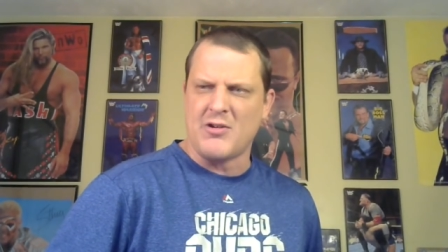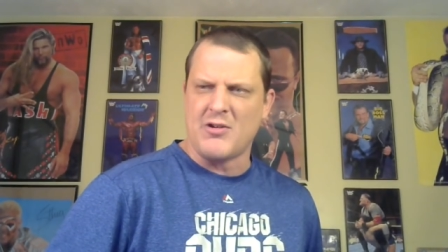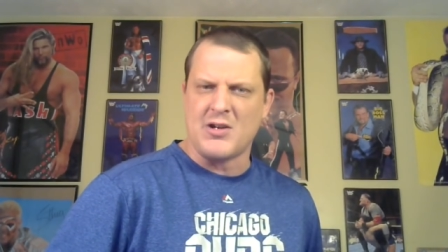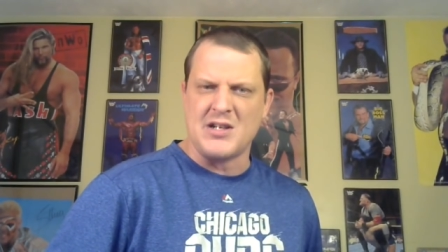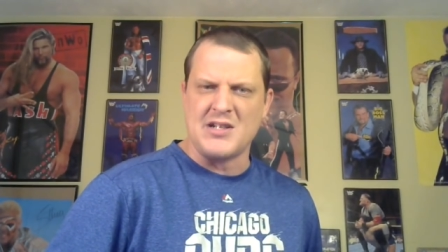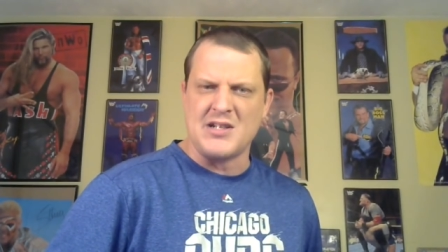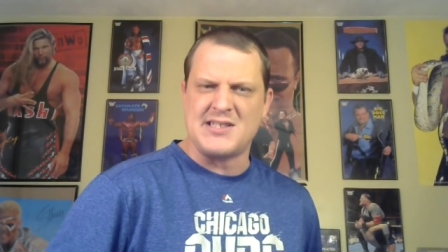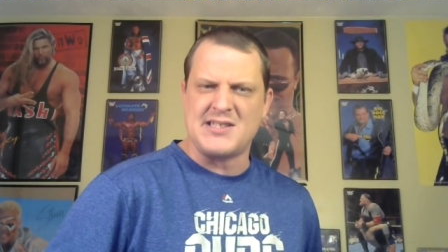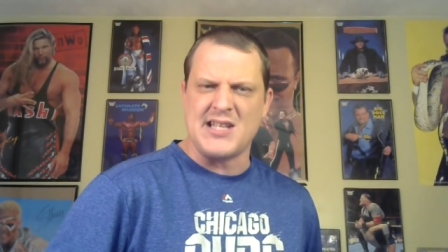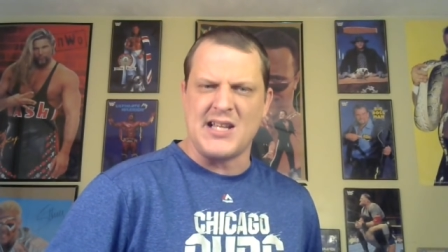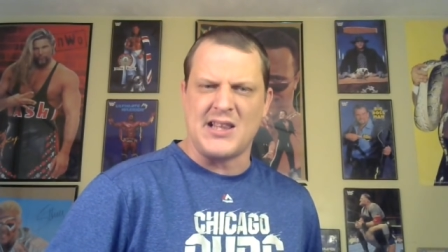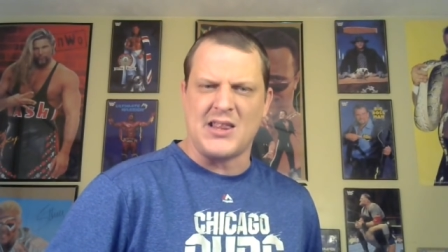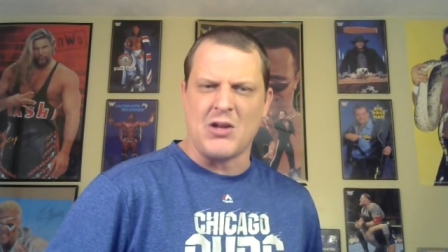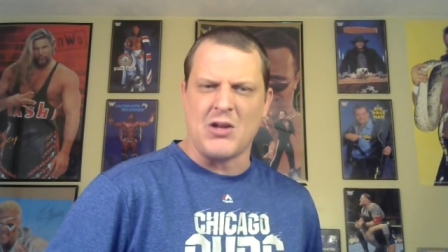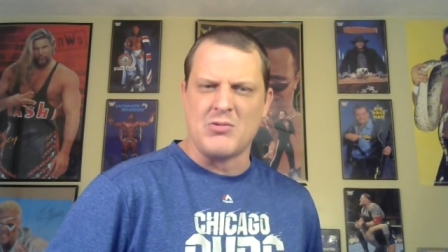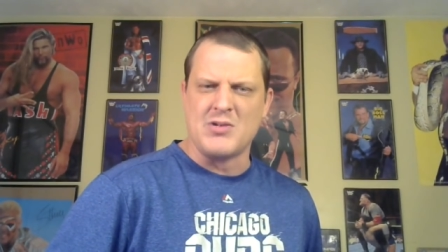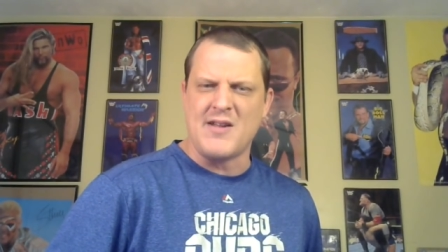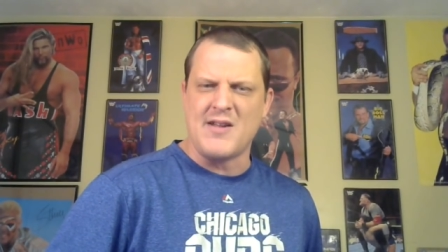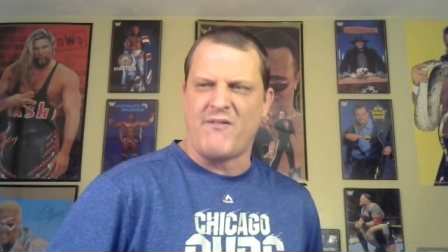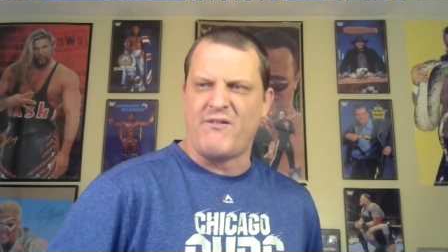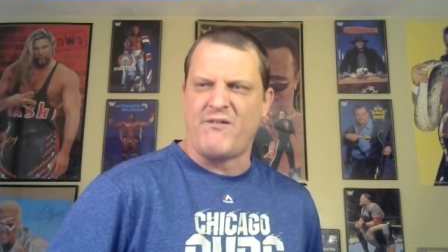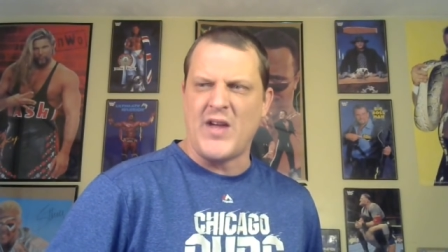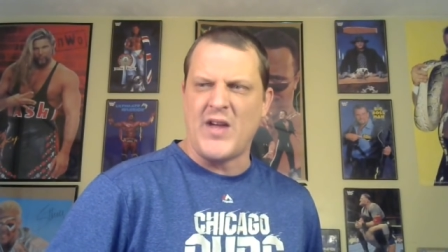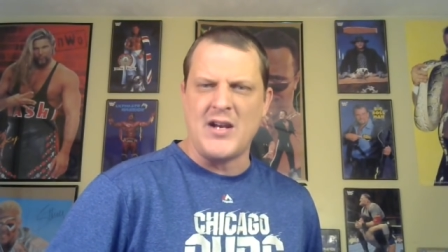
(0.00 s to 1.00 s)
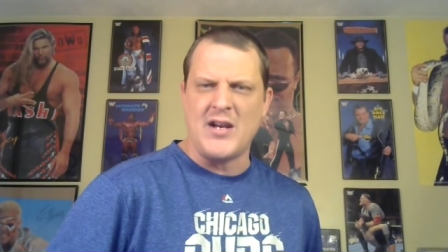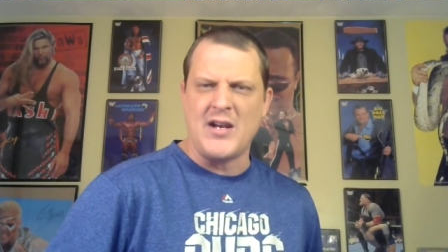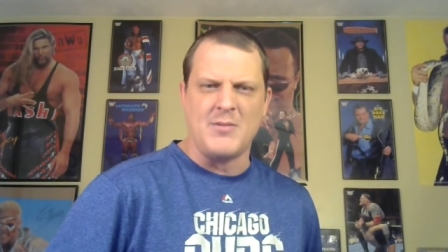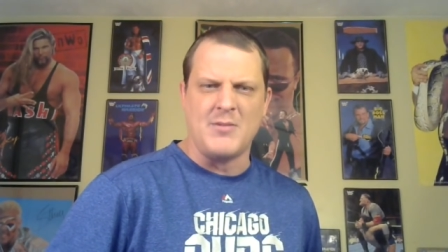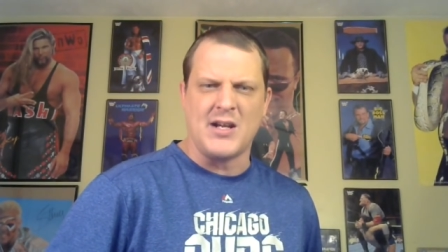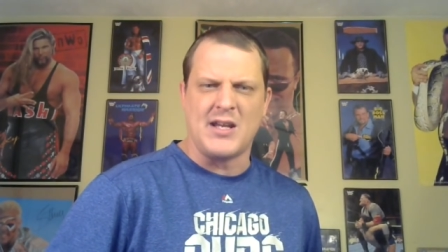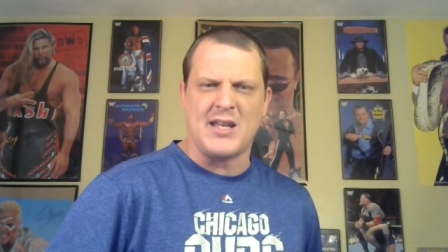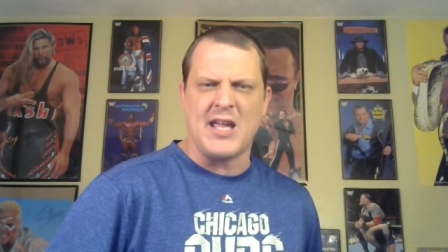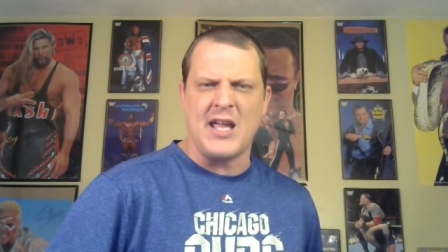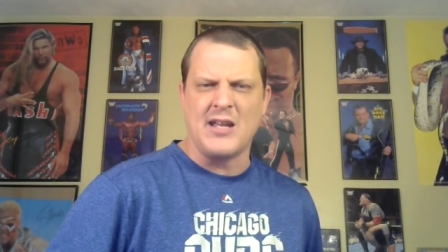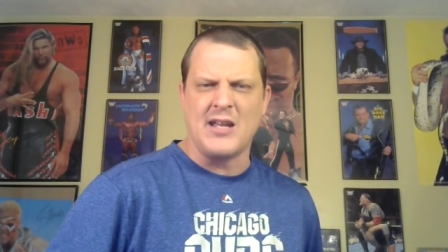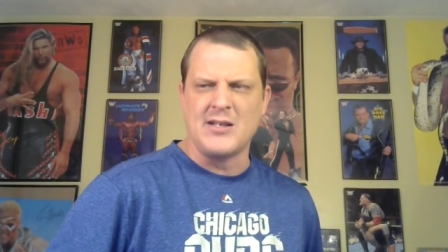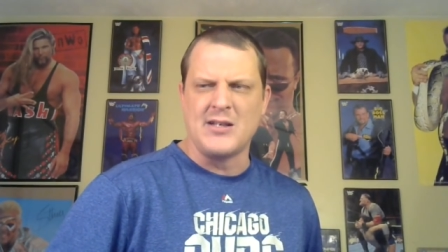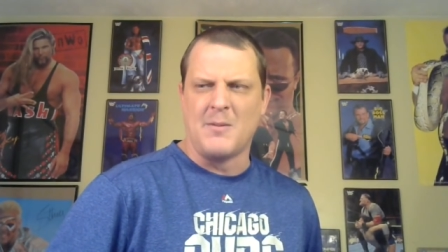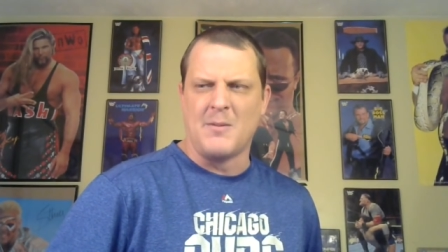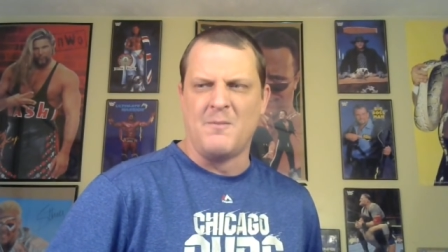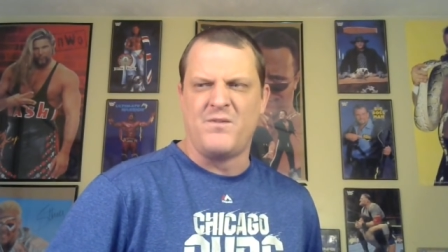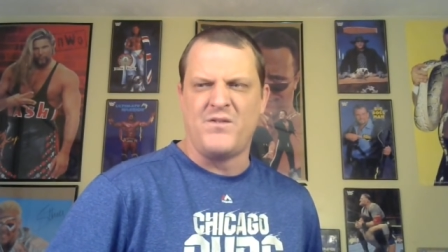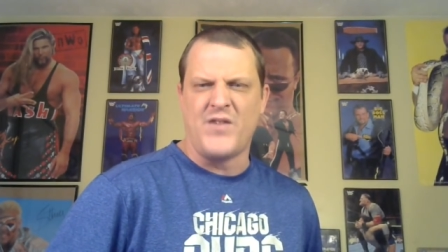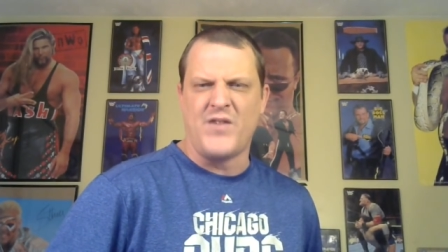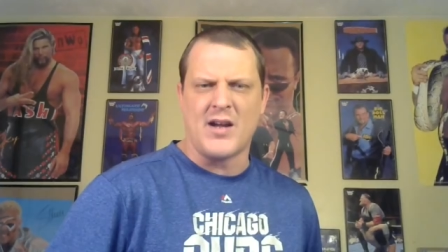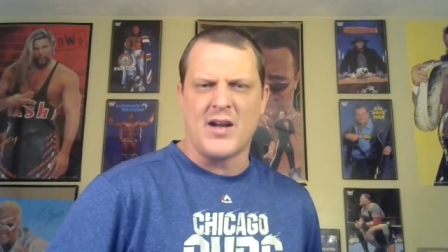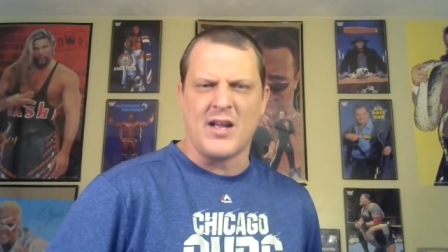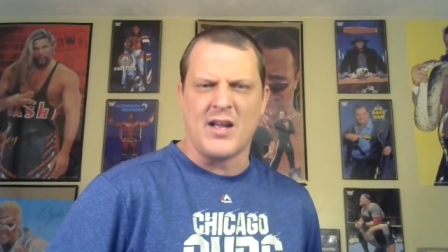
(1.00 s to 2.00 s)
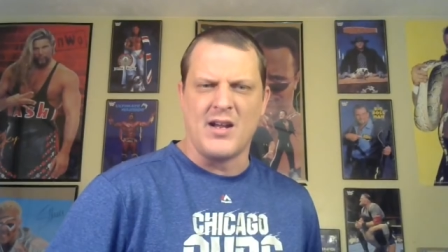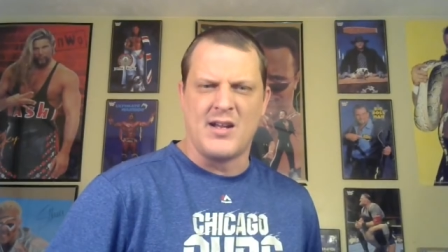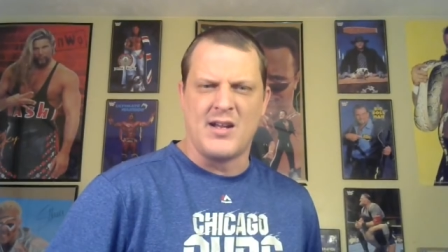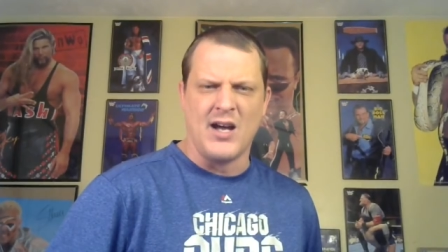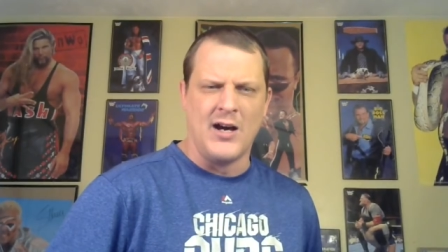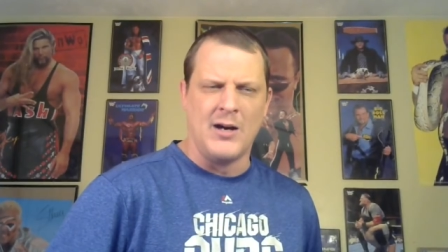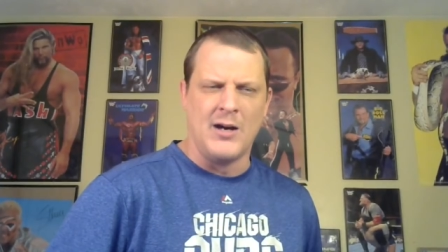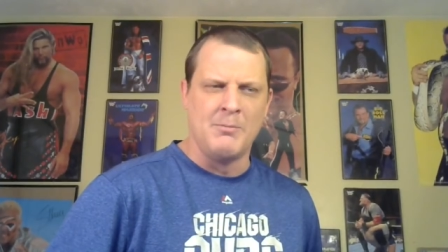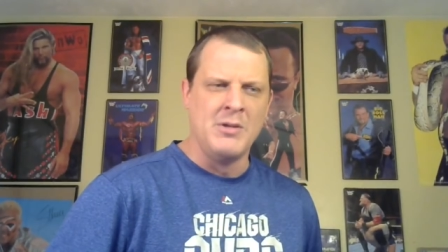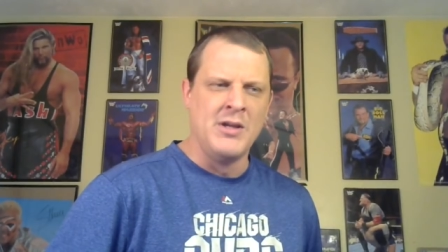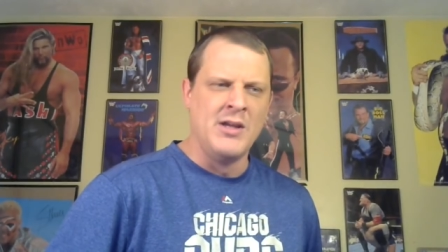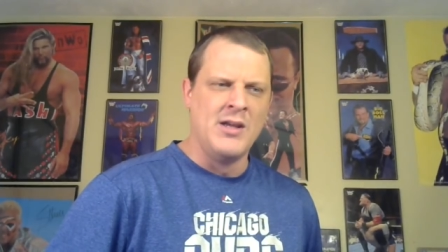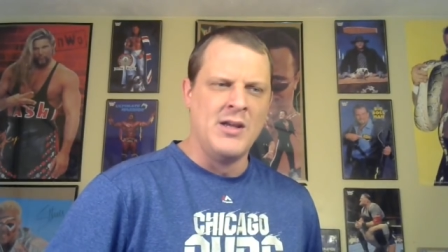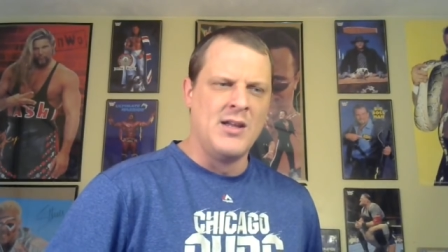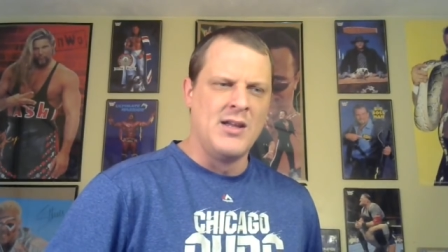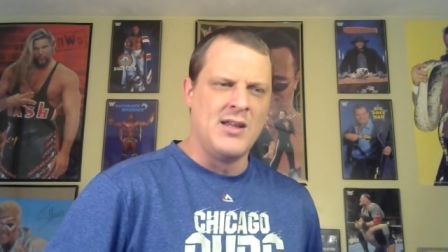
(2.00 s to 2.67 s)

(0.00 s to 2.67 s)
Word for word: are going to sit there and defend them to kingdom fucking come,